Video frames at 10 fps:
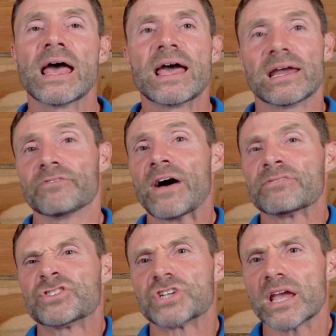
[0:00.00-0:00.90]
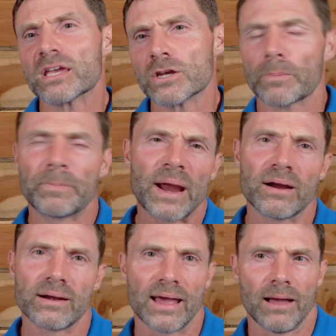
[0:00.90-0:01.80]
And if I've shaken your
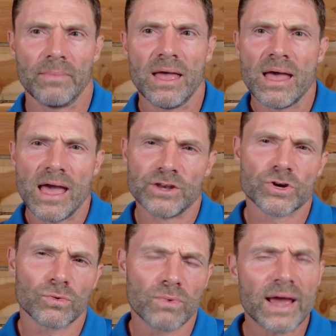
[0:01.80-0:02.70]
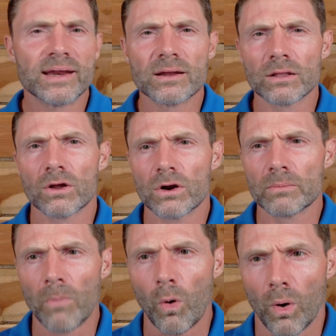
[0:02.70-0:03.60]
paradigm and you're ready to learn
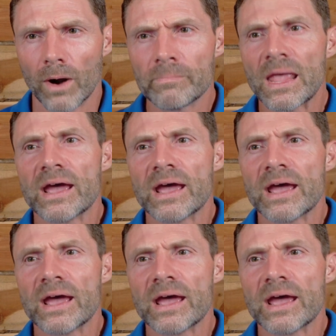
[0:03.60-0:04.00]
more,